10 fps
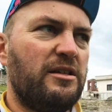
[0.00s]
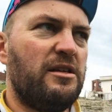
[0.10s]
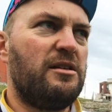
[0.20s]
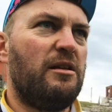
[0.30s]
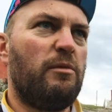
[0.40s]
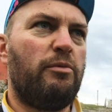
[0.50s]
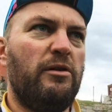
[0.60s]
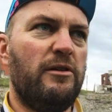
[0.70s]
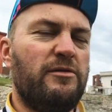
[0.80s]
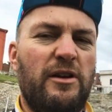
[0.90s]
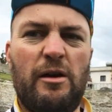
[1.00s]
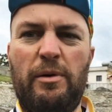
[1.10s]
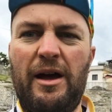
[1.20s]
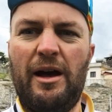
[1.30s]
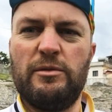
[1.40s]
as I said in my previous video,
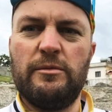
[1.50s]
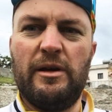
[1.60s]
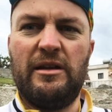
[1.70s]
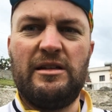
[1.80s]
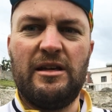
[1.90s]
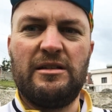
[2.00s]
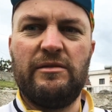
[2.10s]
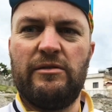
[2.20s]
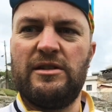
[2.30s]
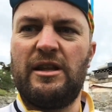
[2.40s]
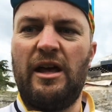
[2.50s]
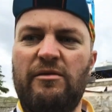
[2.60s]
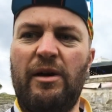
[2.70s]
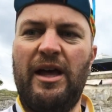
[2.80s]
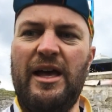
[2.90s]
perhaps a bit indicative of the state
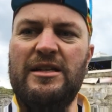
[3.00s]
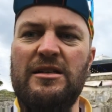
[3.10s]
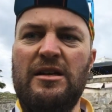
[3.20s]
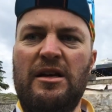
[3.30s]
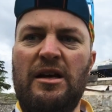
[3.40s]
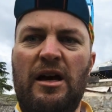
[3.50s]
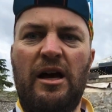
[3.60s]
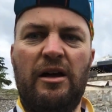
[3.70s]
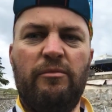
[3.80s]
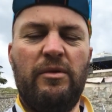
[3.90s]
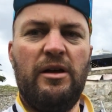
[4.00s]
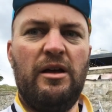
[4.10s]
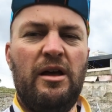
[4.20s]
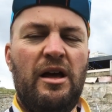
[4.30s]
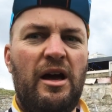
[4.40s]
of my head.
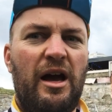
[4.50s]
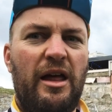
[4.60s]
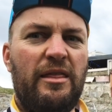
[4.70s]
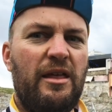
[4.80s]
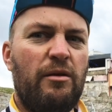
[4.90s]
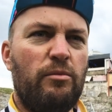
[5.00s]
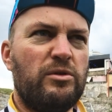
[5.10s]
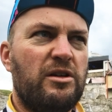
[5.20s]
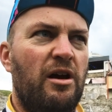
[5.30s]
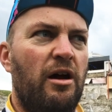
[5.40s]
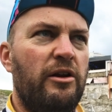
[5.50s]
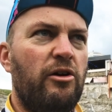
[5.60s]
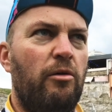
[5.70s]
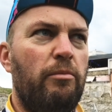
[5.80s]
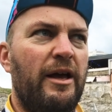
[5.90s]
And that was kind of
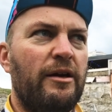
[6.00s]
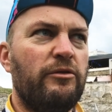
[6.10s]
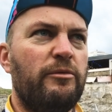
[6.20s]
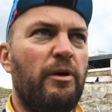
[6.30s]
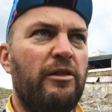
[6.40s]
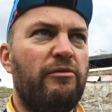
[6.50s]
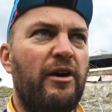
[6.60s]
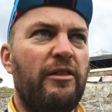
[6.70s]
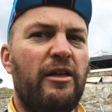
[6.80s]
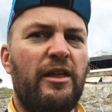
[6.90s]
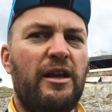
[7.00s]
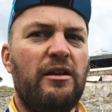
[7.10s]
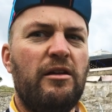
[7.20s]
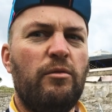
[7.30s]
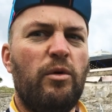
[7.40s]
compounded by the fact that then
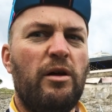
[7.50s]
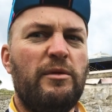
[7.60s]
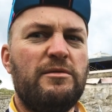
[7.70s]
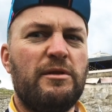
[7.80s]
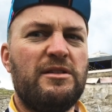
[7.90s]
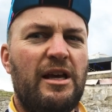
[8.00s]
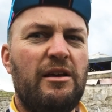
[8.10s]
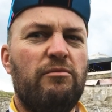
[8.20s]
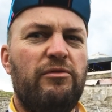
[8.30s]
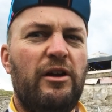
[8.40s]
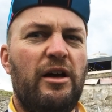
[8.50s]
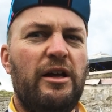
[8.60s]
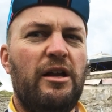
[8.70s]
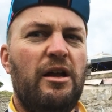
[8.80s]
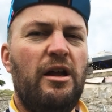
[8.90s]
when I missed my 2nd
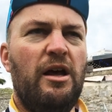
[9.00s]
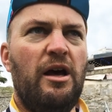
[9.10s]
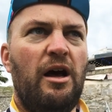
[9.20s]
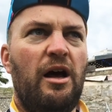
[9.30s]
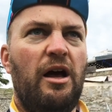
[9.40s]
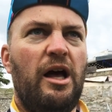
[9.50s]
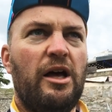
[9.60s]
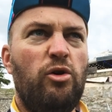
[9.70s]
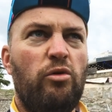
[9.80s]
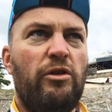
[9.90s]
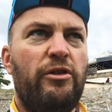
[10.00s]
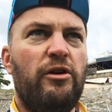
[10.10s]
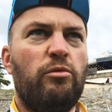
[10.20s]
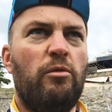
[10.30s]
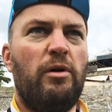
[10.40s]
flight, I caught the
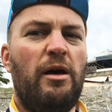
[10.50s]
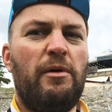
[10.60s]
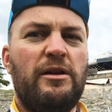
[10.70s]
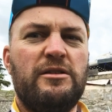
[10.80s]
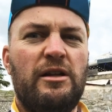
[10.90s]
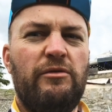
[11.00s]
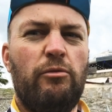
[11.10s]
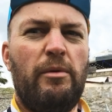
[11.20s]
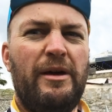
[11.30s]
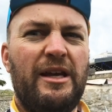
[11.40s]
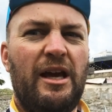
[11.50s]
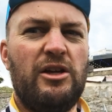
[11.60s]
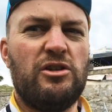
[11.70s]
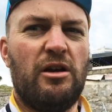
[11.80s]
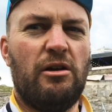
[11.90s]
3rd one, but I managed to leave all my
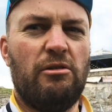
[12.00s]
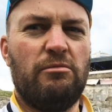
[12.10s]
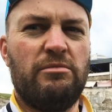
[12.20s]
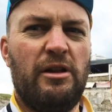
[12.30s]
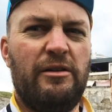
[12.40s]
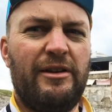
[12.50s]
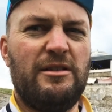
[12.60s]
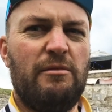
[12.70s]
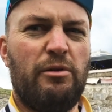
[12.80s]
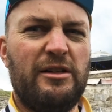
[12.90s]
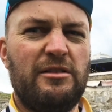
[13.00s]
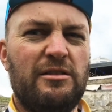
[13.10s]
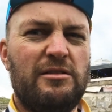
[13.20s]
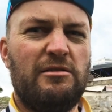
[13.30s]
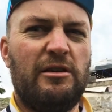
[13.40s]
medication at home, a load of
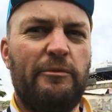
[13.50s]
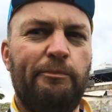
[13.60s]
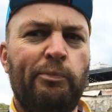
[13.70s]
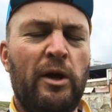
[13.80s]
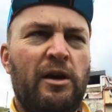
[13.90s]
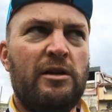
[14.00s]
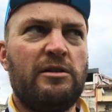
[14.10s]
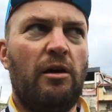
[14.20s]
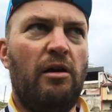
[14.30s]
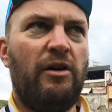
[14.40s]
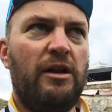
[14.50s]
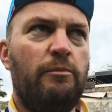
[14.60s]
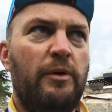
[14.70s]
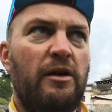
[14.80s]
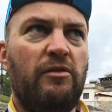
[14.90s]
antidepressants. So I've had a
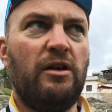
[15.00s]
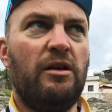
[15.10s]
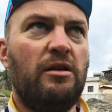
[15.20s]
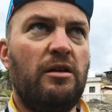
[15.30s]
bit of a